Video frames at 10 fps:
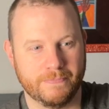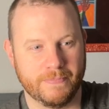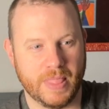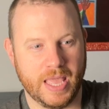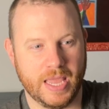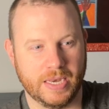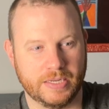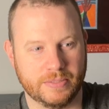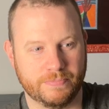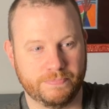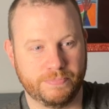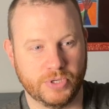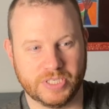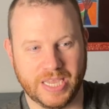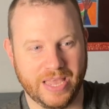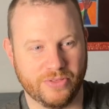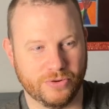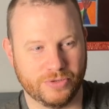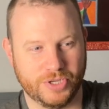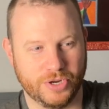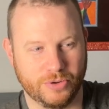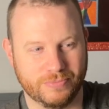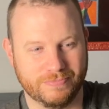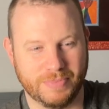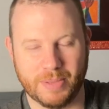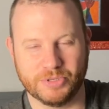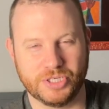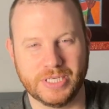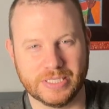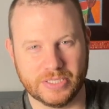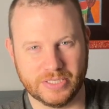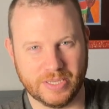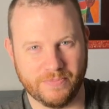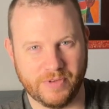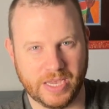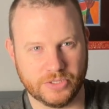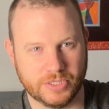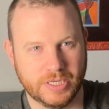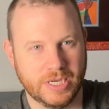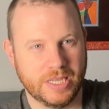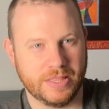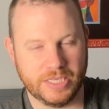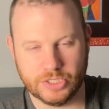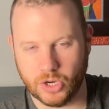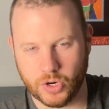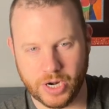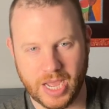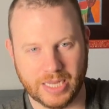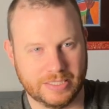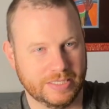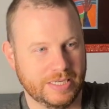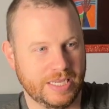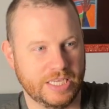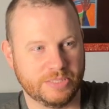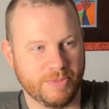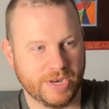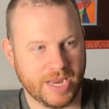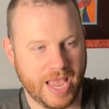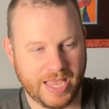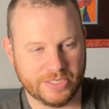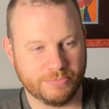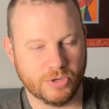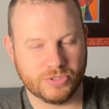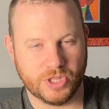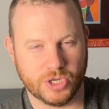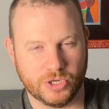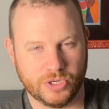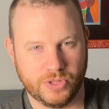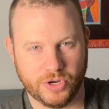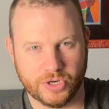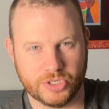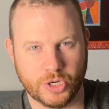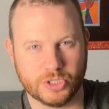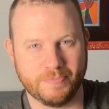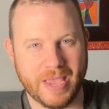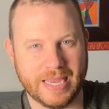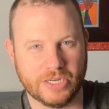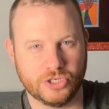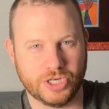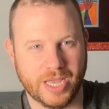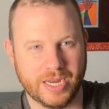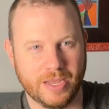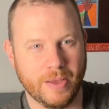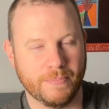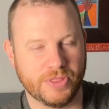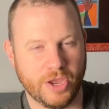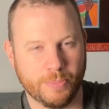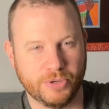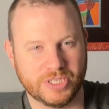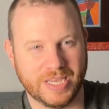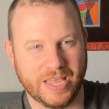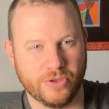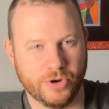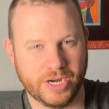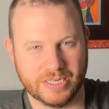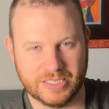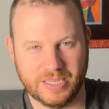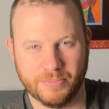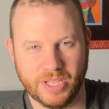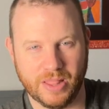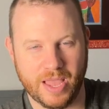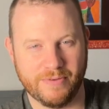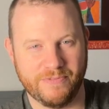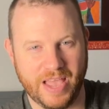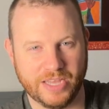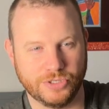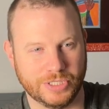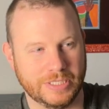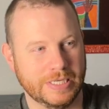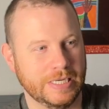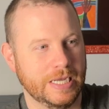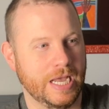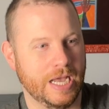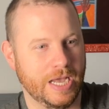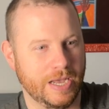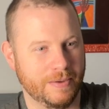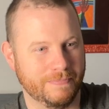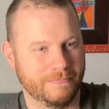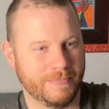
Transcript: and put together, by machines in some fashion. These are not. Eastman has most of their guitars made in China, but they are put together in an assembly line fashion, and